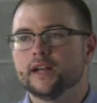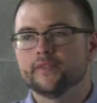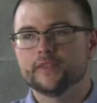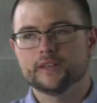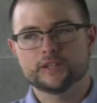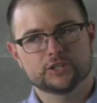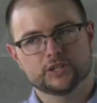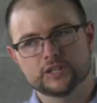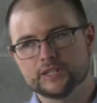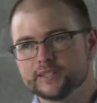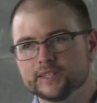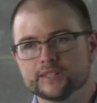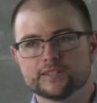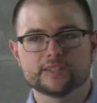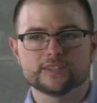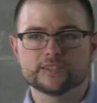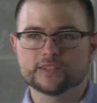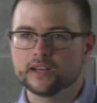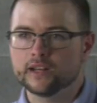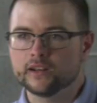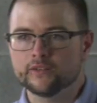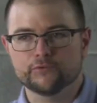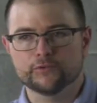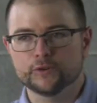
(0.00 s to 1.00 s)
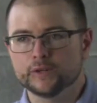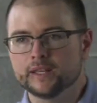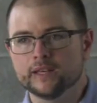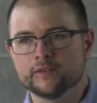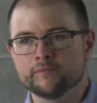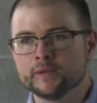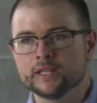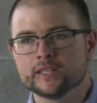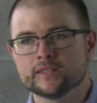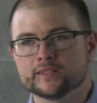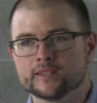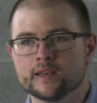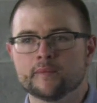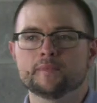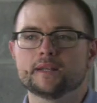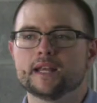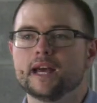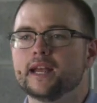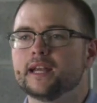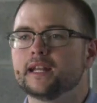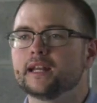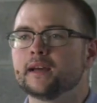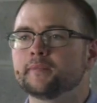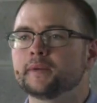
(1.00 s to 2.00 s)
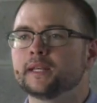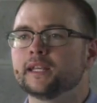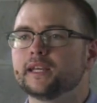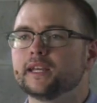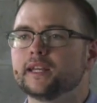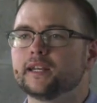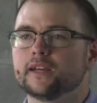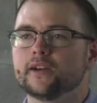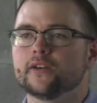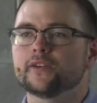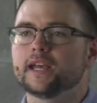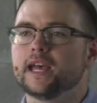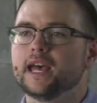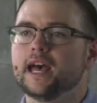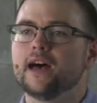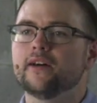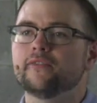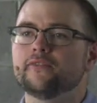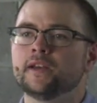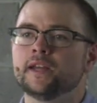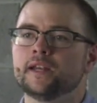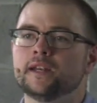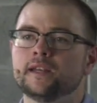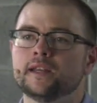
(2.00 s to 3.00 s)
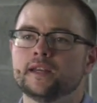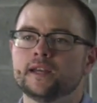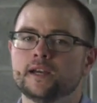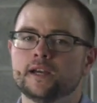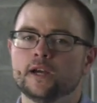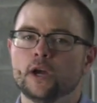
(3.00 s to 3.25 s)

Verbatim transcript: that Jesus is going to forgive me someday and I'm going to get to go to heaven,